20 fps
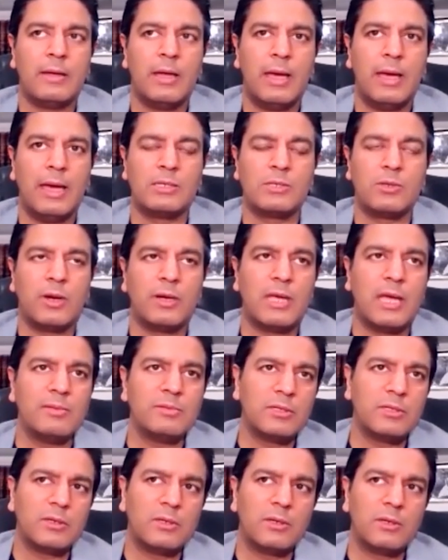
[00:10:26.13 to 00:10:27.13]
And so I came
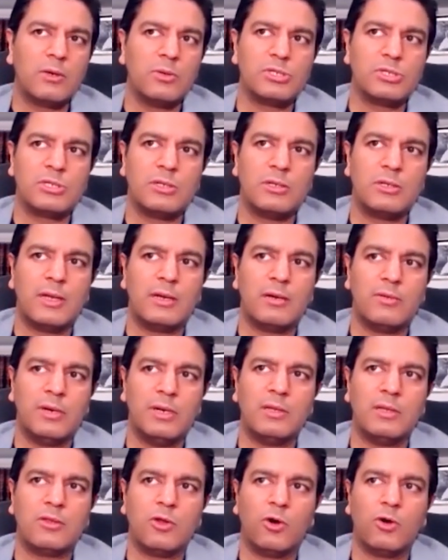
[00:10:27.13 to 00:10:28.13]
to the conclusion that
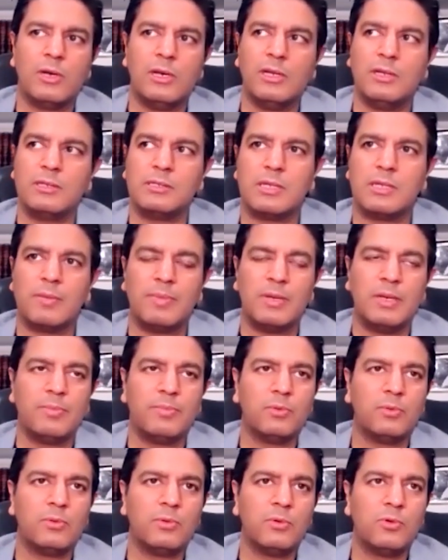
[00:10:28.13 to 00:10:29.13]
really thought leaders are
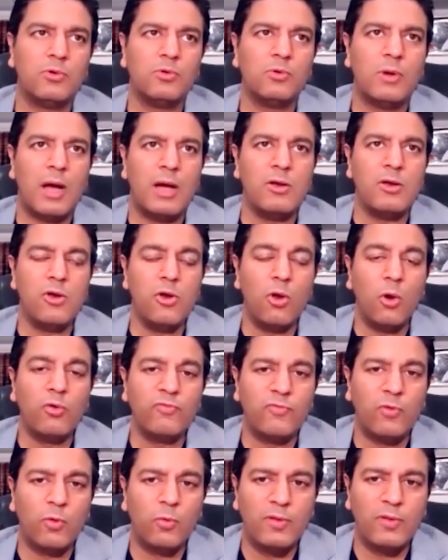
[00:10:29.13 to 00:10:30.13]
people who are known
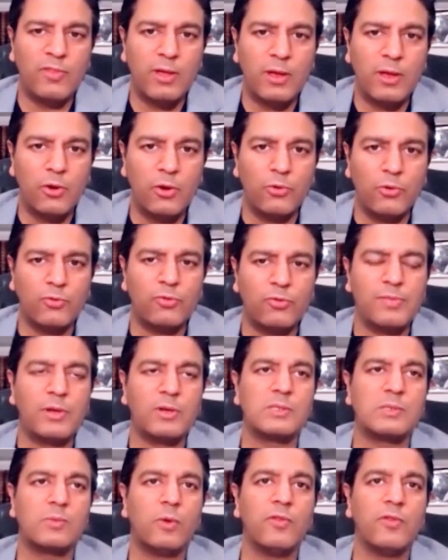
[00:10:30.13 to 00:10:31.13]
for what they know,
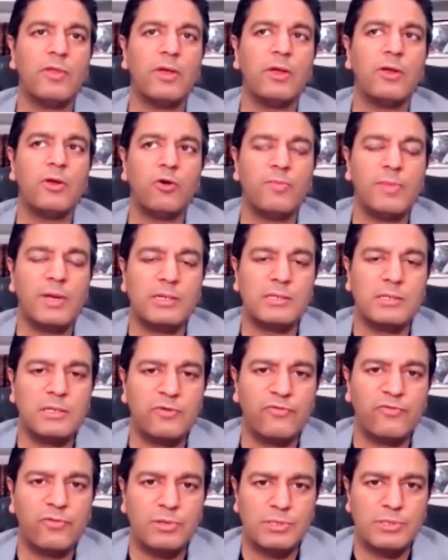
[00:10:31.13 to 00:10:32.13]
because what they know makes a
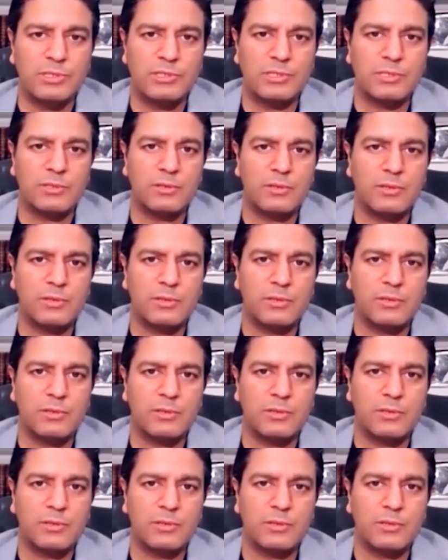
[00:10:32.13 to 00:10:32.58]
difference.